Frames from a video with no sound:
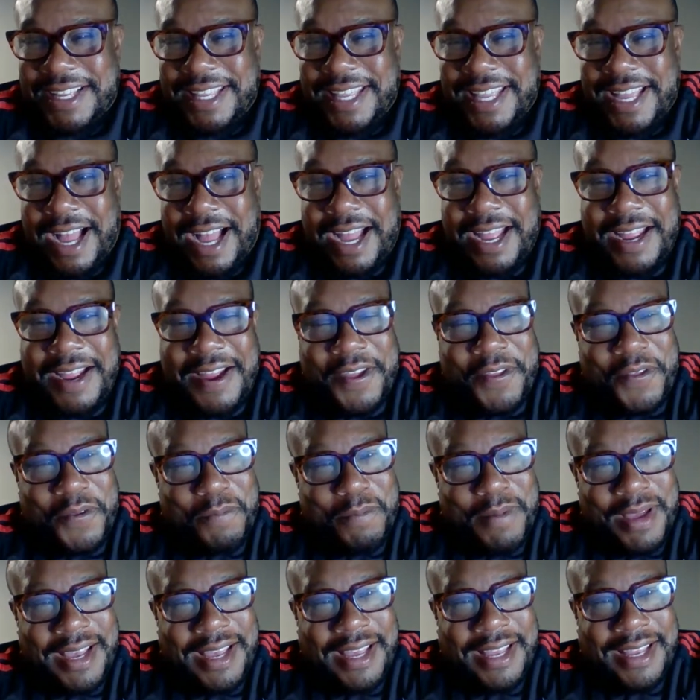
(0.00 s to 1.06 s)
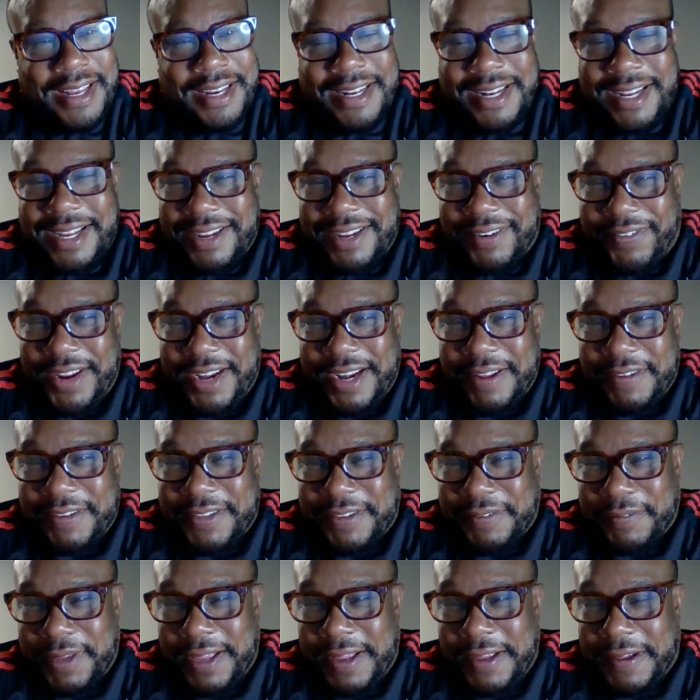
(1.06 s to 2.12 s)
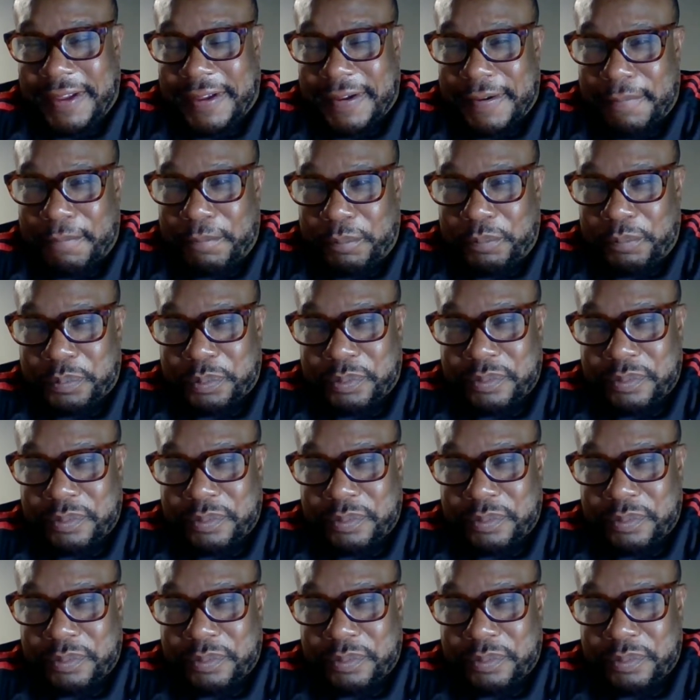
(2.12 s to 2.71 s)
I hear you, man. You gotta create some income.